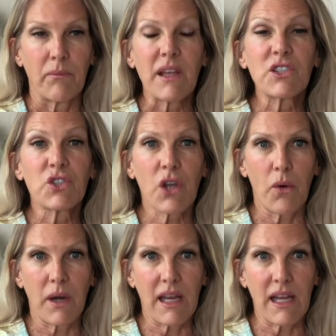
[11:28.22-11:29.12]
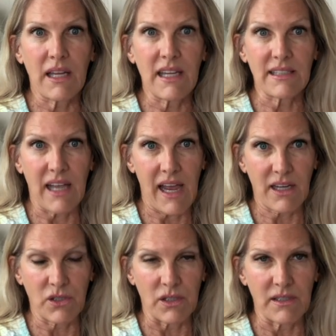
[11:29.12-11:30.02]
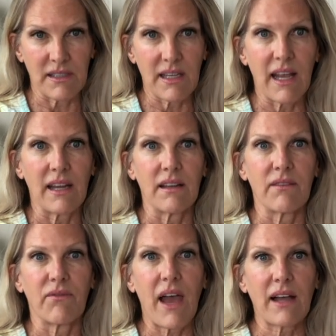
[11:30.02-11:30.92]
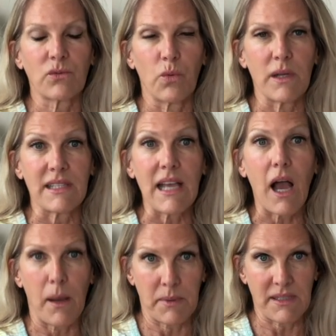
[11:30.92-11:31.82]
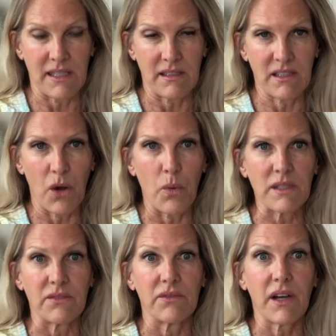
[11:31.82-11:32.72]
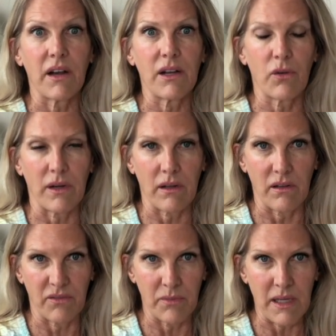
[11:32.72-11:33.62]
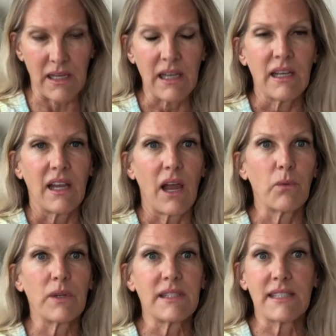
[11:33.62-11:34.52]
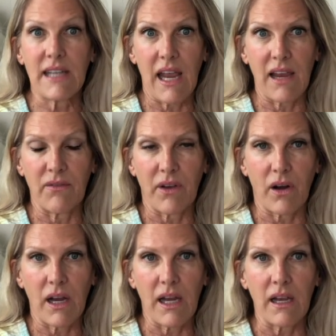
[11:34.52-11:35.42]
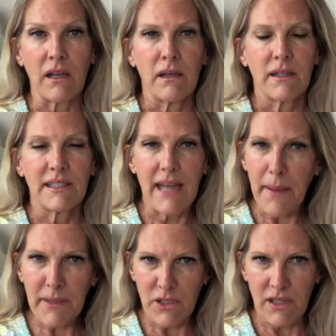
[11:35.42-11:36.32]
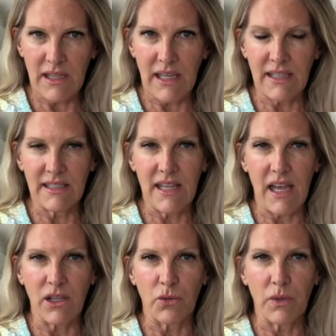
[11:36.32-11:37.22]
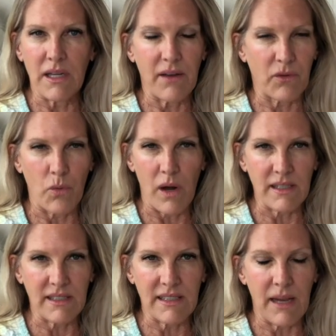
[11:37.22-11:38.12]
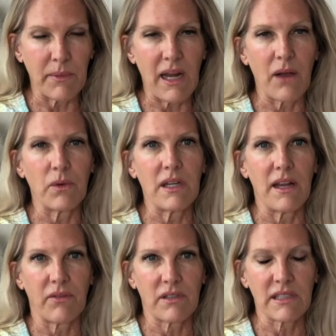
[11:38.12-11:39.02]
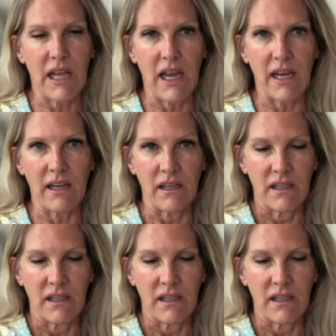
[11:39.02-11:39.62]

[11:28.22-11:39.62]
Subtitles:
show it in his actions, and in fact was the opposite. So was very critical of me and would say very damaging things that you would never want to say. I mean, I would never say